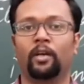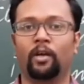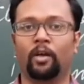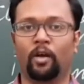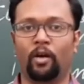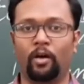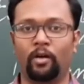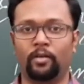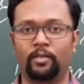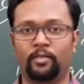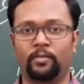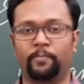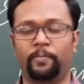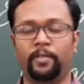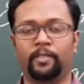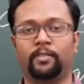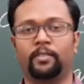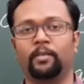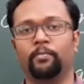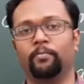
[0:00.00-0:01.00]
quartz
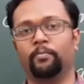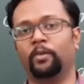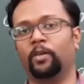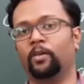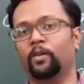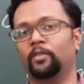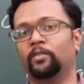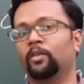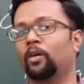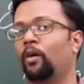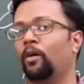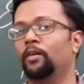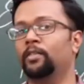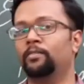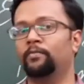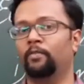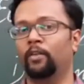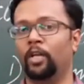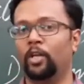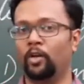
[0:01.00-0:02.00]
prism, because
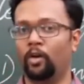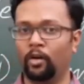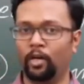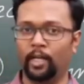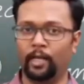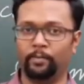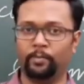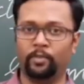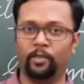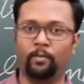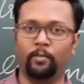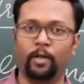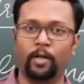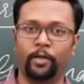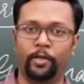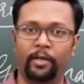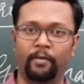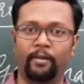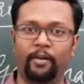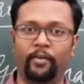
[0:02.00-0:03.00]
quartz will not absorb
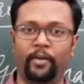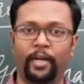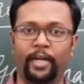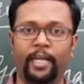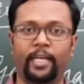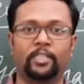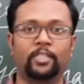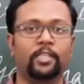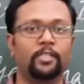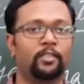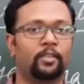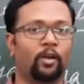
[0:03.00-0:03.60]
ultraviolet radiations.